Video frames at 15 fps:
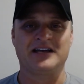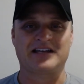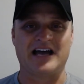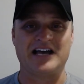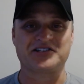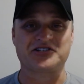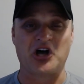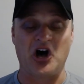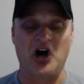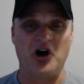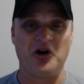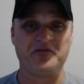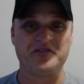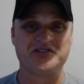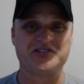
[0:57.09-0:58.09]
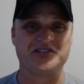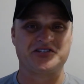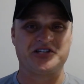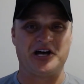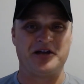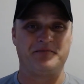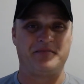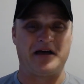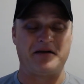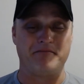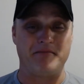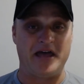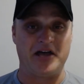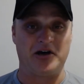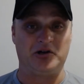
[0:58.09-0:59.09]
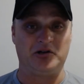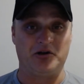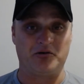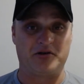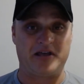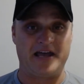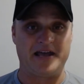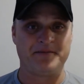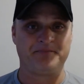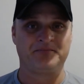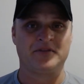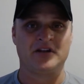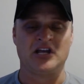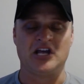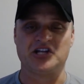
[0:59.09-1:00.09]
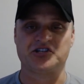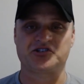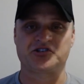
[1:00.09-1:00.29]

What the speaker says: Guys, all this is done by mail, okay? It's